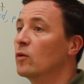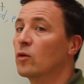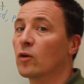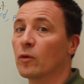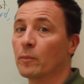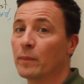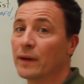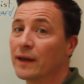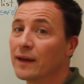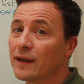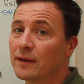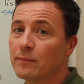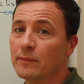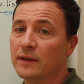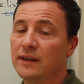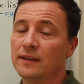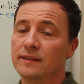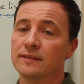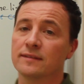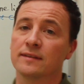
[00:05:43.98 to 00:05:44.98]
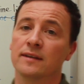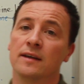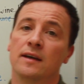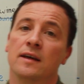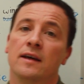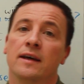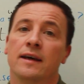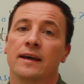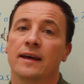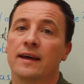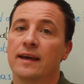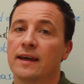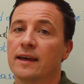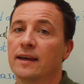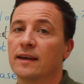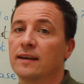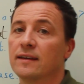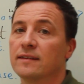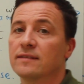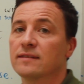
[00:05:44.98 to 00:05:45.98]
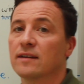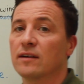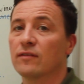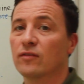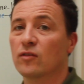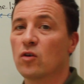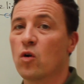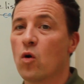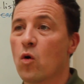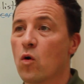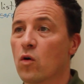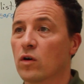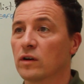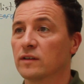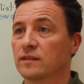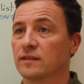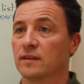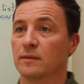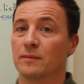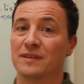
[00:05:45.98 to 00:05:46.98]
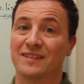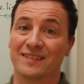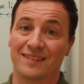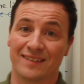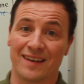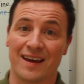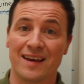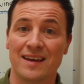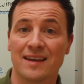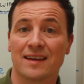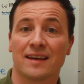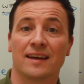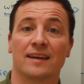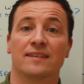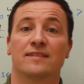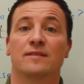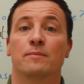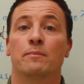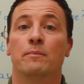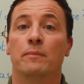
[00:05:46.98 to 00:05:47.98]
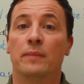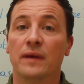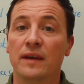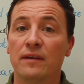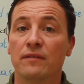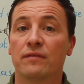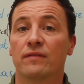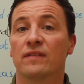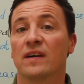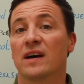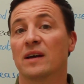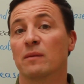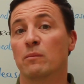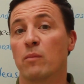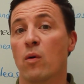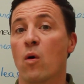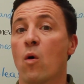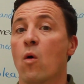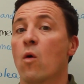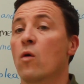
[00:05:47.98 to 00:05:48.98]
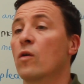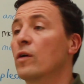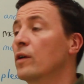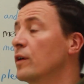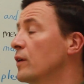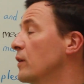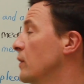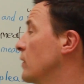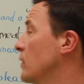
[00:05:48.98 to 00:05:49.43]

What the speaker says: or pig meat is of course a mistake. It's beef and pork.